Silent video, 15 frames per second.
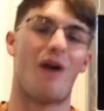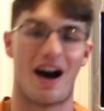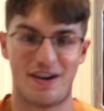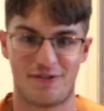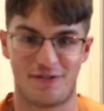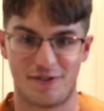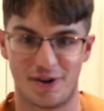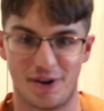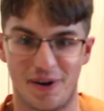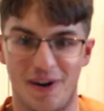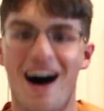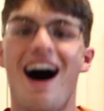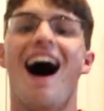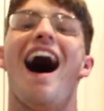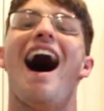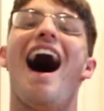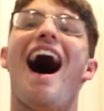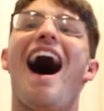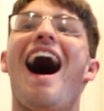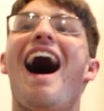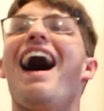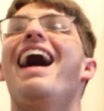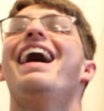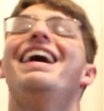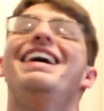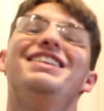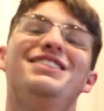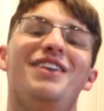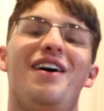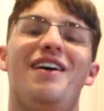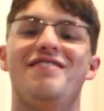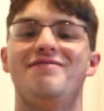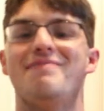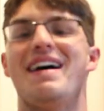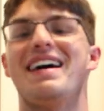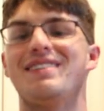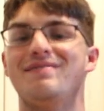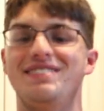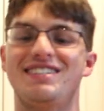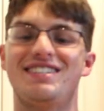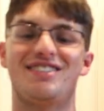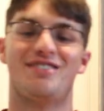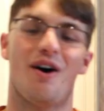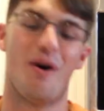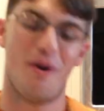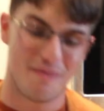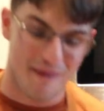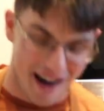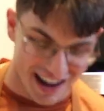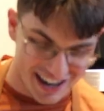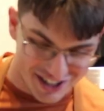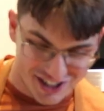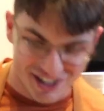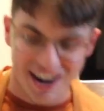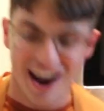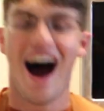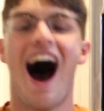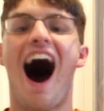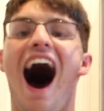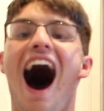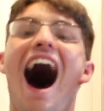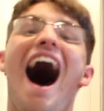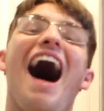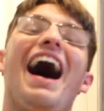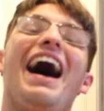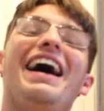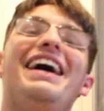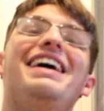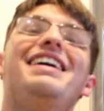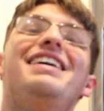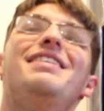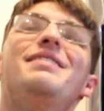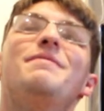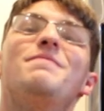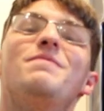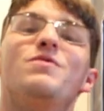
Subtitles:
waifu. I love Megumi so much. I